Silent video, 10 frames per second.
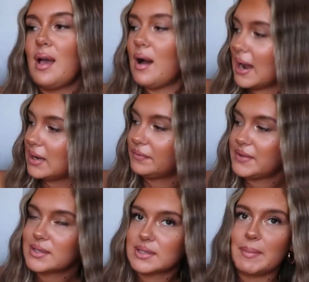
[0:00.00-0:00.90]
I love
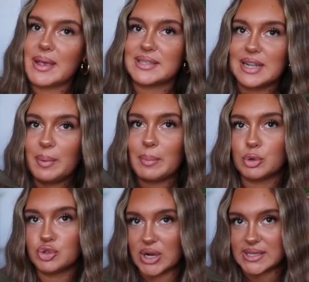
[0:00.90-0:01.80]
this because it makes it a little bit
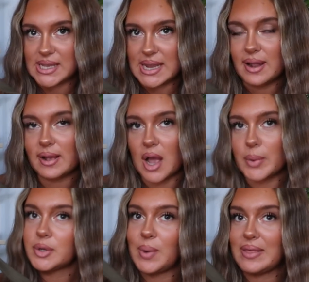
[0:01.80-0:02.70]
more dressy. Like, I
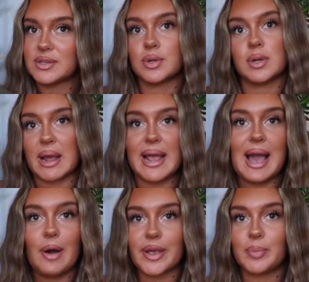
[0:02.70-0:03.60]
could wear this on a night
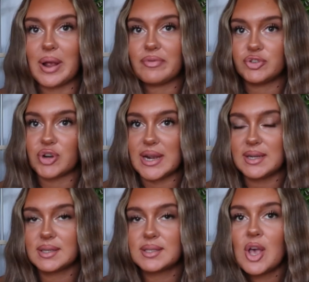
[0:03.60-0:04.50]
out, I could wear it for
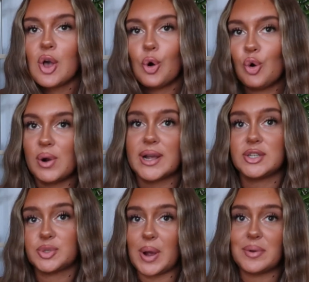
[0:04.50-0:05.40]
drinks, or I could
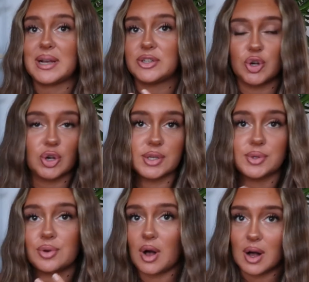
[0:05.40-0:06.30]
just wear it with like joggers
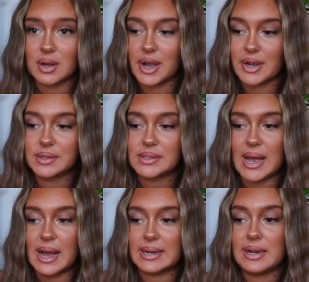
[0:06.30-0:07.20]
or cargos,
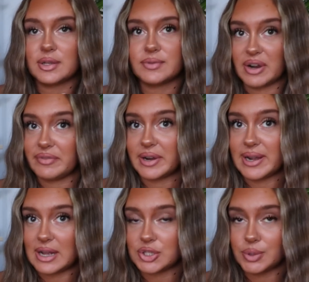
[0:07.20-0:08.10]
and it looks very, very
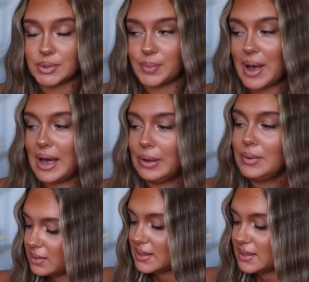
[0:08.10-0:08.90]
casual as well.